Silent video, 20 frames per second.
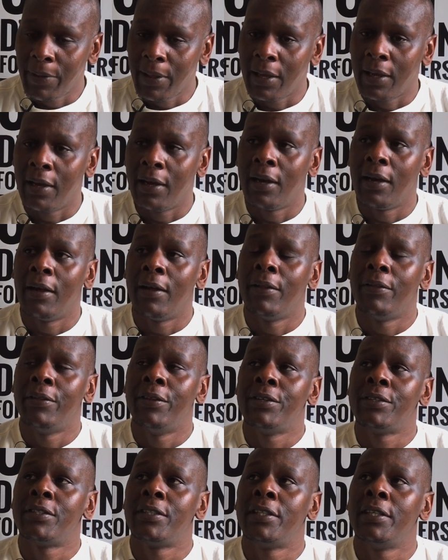
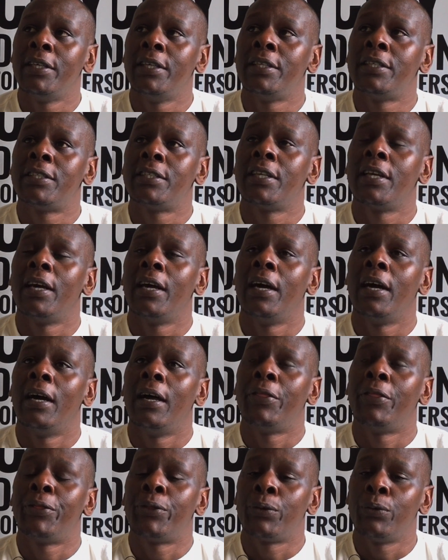The state,
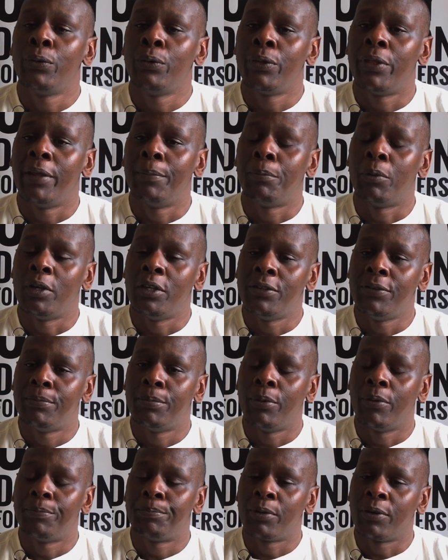through the
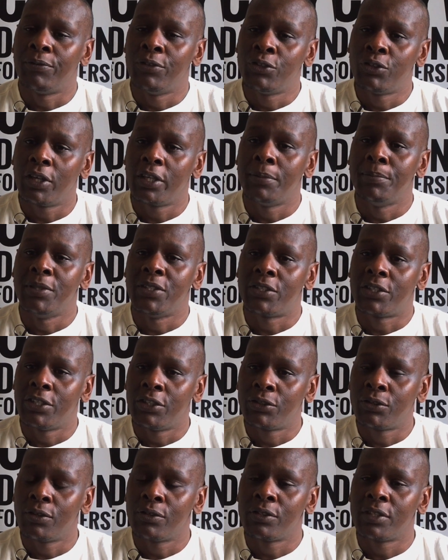provincial
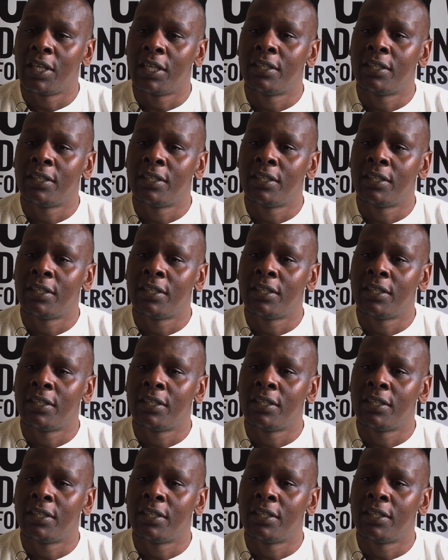administration,